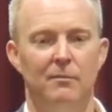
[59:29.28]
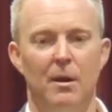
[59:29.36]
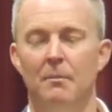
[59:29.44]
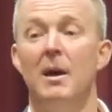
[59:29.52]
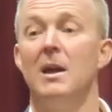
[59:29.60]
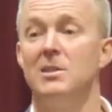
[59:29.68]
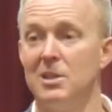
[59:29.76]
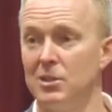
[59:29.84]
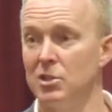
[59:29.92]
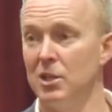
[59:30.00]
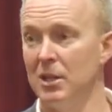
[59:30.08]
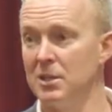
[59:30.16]
amazing
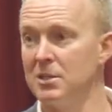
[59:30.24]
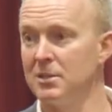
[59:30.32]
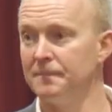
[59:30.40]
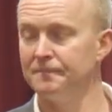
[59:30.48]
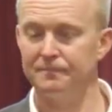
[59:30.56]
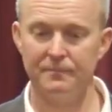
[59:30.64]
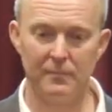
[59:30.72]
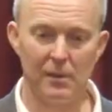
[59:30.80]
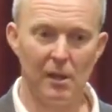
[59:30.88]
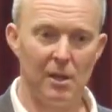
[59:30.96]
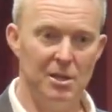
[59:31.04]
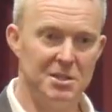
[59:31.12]
she is.
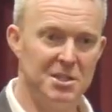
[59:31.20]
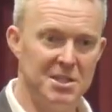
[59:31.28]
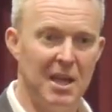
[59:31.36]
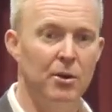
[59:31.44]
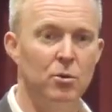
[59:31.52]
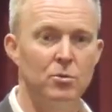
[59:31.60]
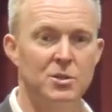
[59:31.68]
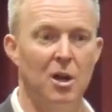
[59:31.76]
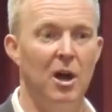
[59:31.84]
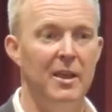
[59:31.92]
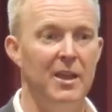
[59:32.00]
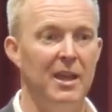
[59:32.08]
It settles.
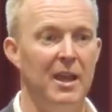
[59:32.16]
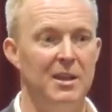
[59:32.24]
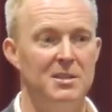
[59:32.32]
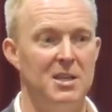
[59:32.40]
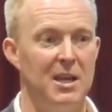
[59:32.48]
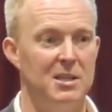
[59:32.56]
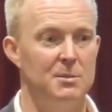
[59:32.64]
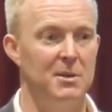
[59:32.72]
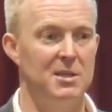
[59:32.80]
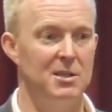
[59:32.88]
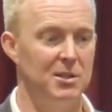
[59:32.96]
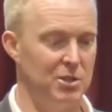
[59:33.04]
I then get a text
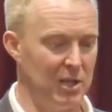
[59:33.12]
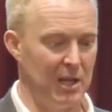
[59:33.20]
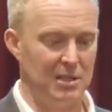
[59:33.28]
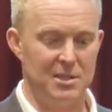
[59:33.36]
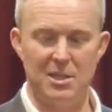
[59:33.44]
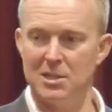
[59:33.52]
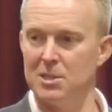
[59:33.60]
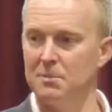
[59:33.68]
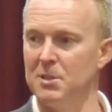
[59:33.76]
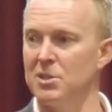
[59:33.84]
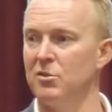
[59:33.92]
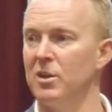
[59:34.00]
message saying, 6
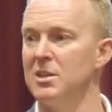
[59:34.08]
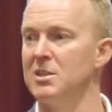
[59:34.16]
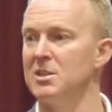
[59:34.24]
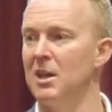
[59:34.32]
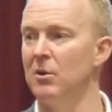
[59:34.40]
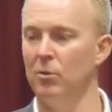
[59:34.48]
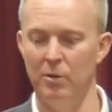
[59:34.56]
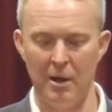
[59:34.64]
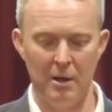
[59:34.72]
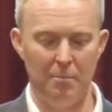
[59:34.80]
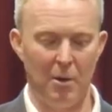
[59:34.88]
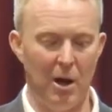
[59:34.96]
Smith Street settled,
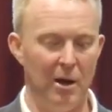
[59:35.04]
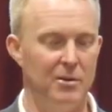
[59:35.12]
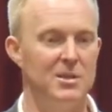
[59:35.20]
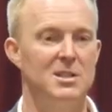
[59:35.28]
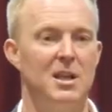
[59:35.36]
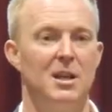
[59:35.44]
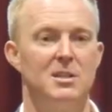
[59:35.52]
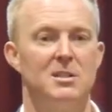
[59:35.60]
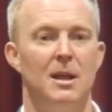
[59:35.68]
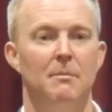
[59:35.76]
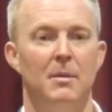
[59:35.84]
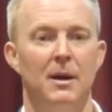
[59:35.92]
buyer and seller's
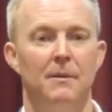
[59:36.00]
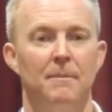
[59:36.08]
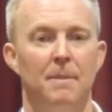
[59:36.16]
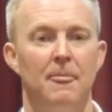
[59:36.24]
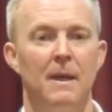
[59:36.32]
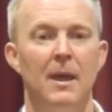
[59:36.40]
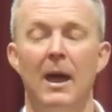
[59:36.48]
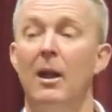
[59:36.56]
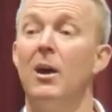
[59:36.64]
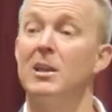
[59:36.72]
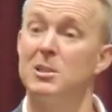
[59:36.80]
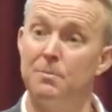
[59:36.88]
number. And
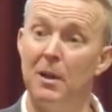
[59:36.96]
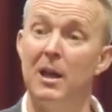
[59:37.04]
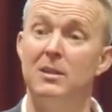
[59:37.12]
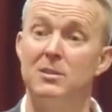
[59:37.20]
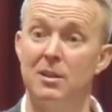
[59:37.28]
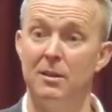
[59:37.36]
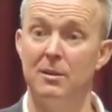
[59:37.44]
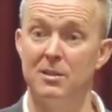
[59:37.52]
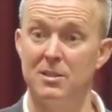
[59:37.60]
I explain to the